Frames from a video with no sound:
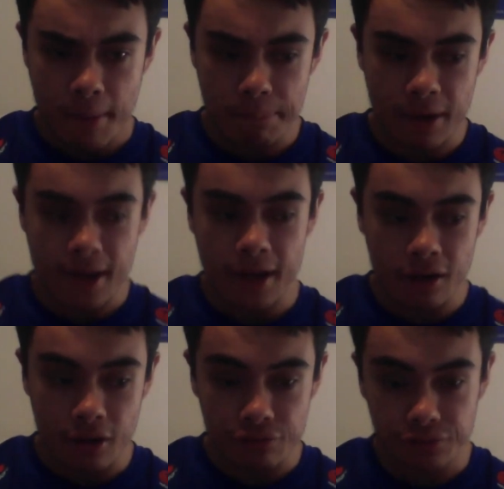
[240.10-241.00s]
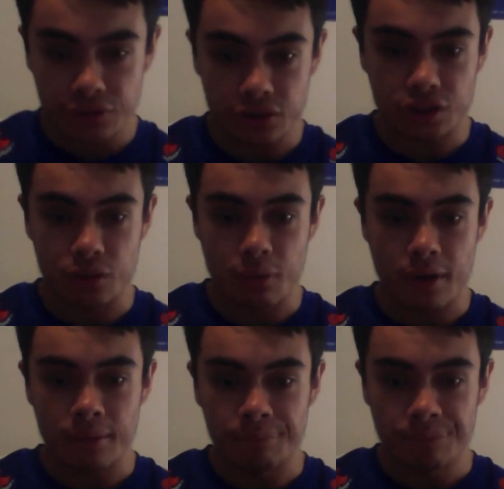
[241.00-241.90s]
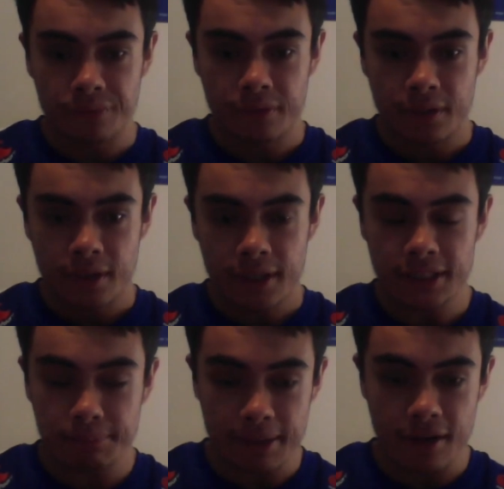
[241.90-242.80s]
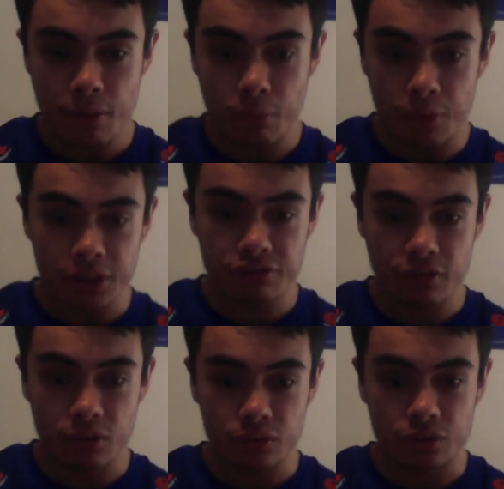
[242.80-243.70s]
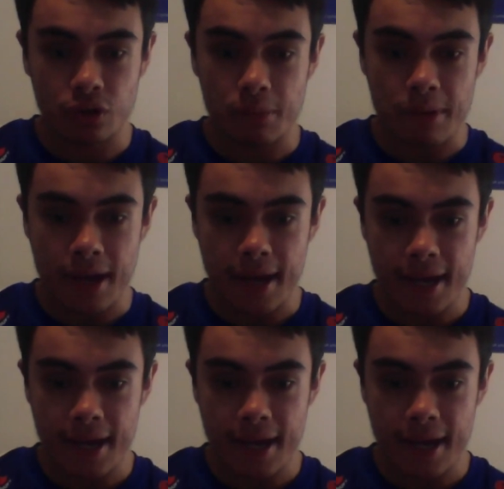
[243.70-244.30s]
a player like Fusitua, he's been in the Warriors for a long time.